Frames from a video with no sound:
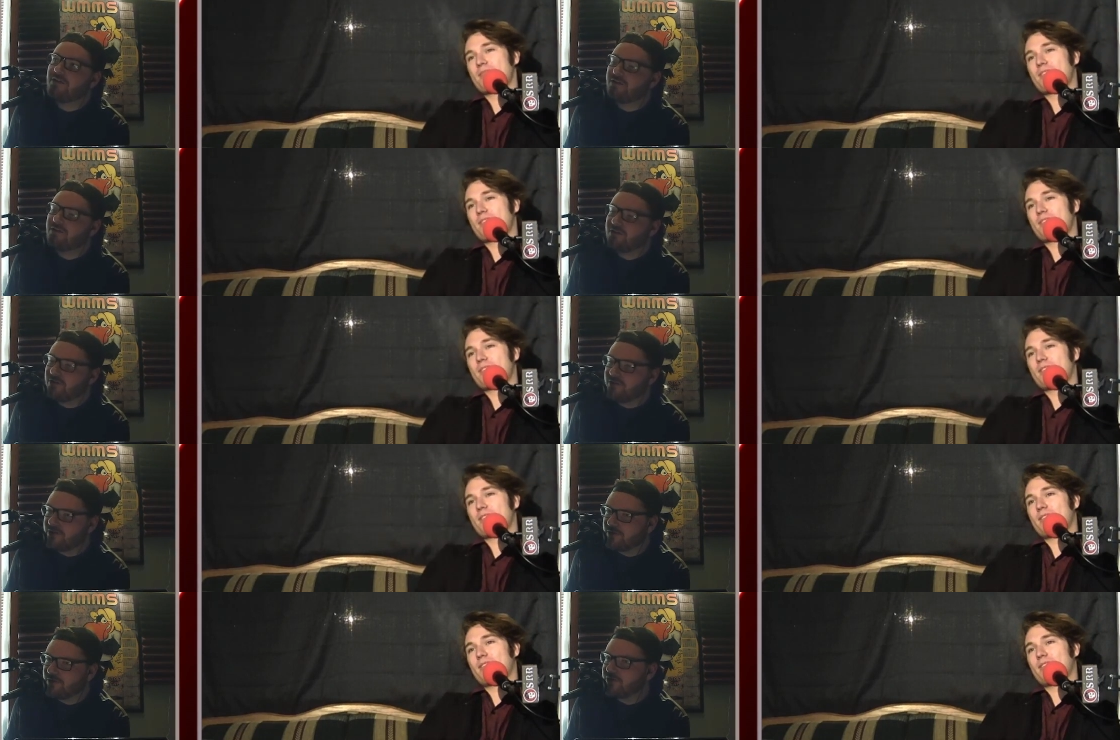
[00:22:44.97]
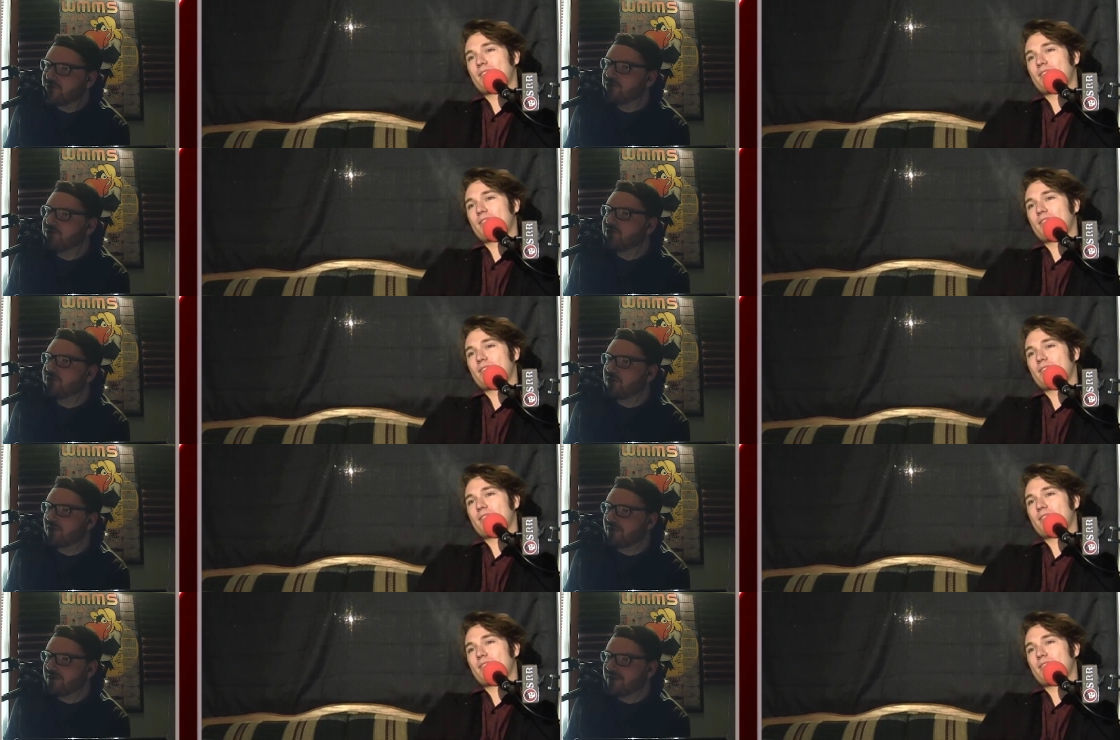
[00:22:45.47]
Speaker 1: you
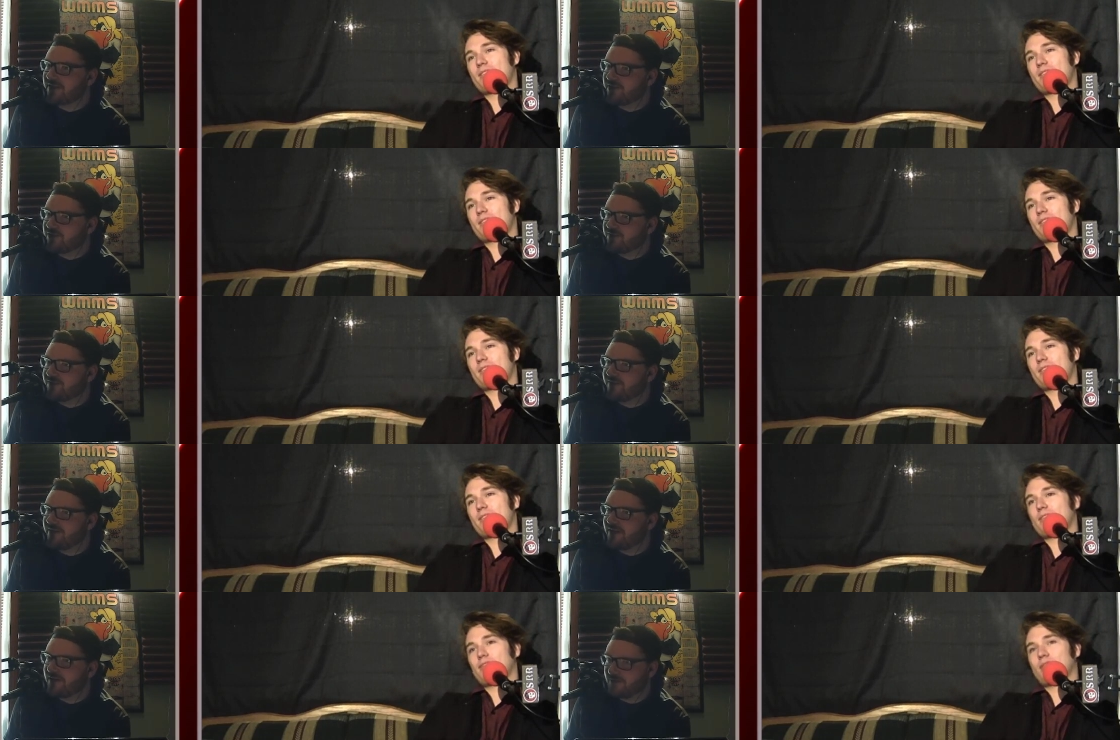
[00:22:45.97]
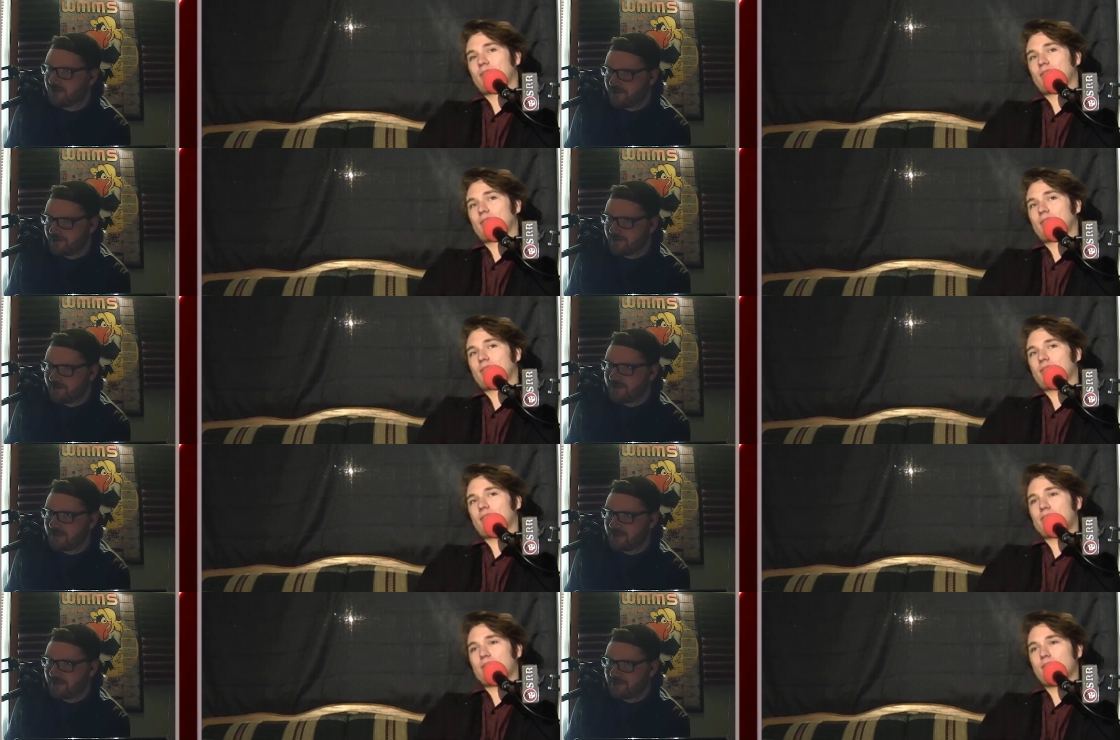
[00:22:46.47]
you start to get your feet
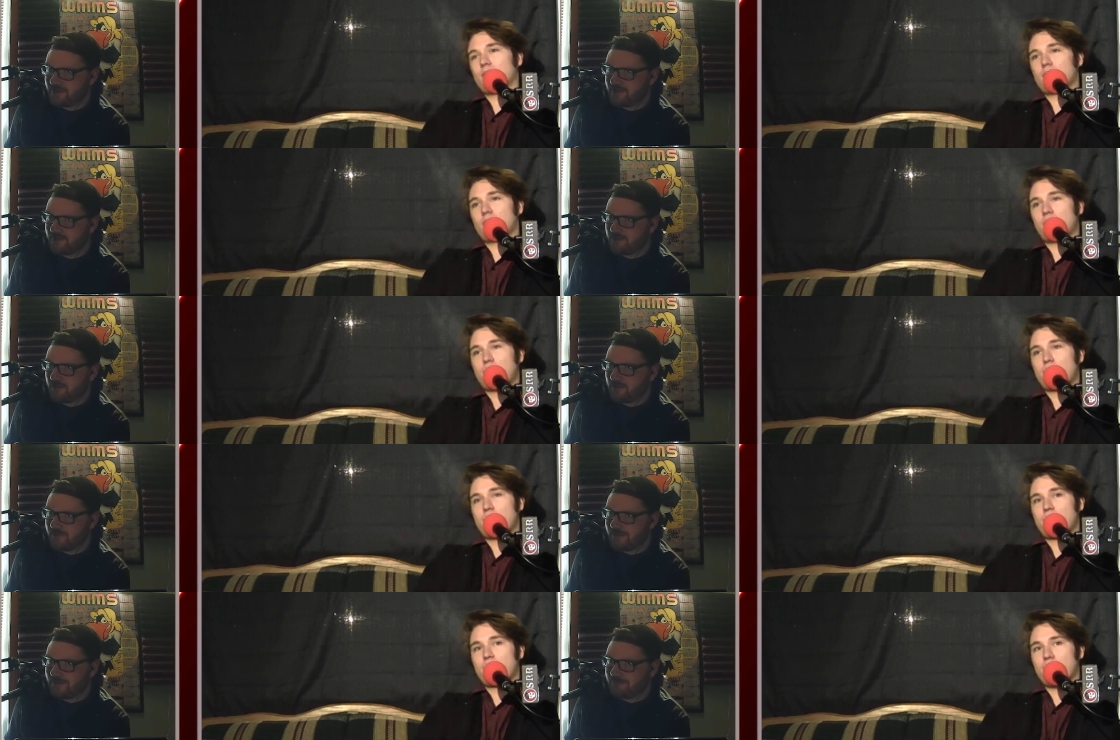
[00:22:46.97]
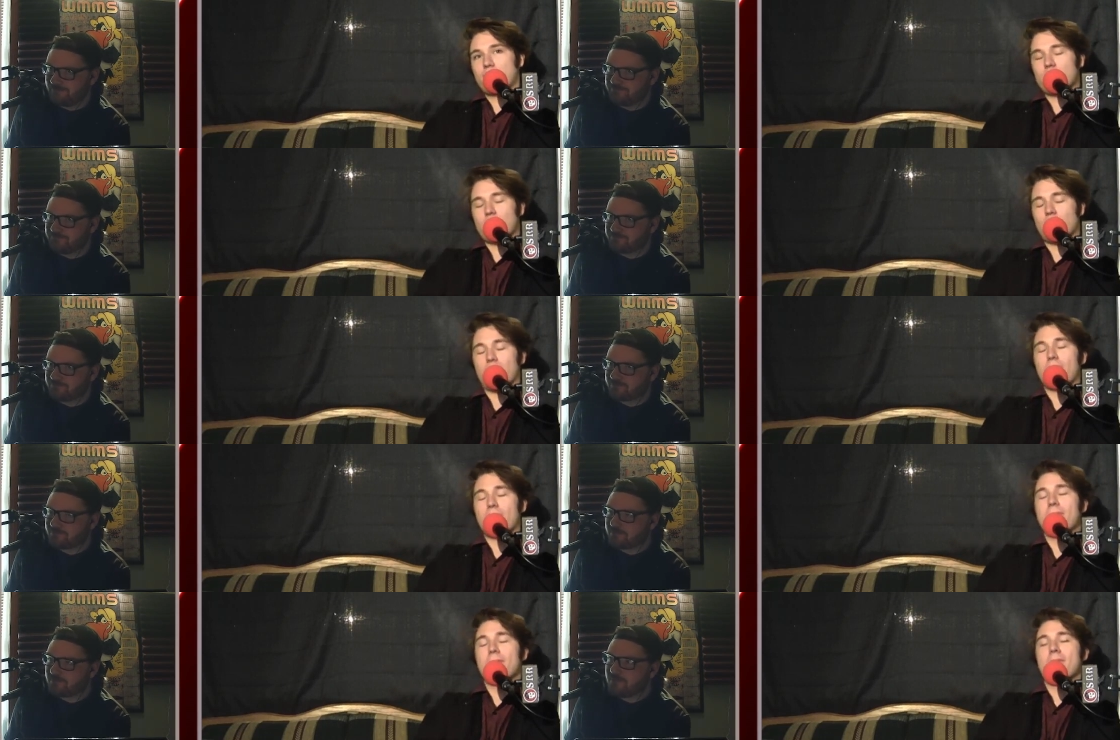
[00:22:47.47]
underneath you a little bit.
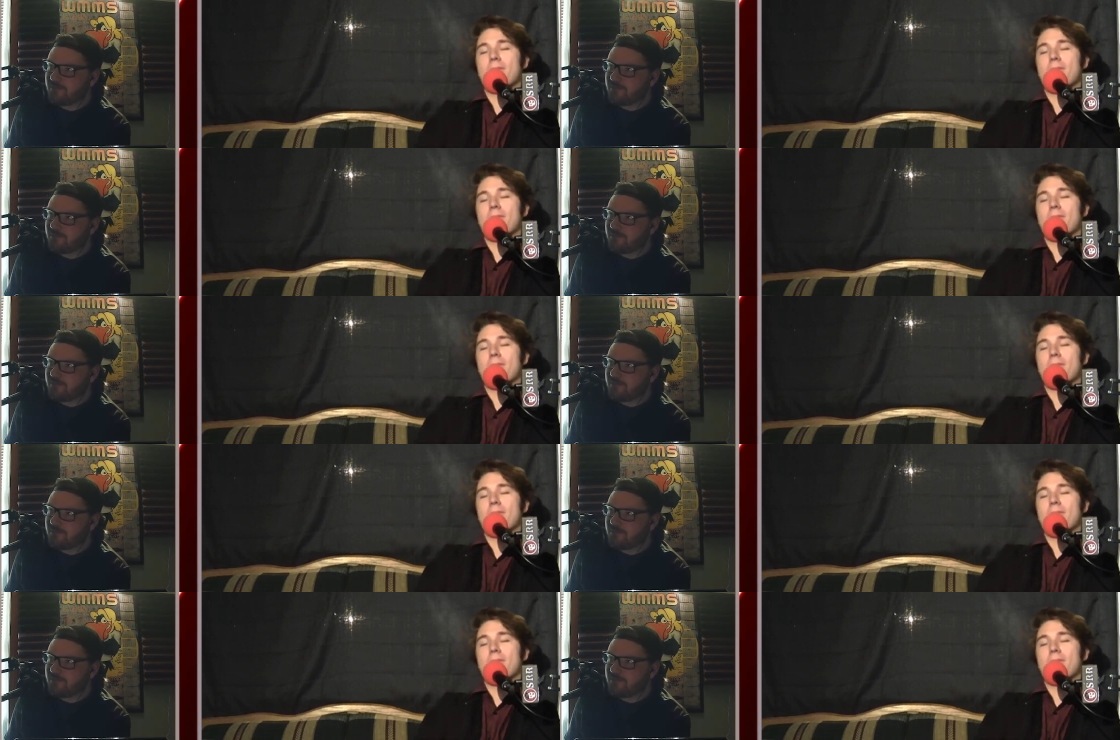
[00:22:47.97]
Yeah.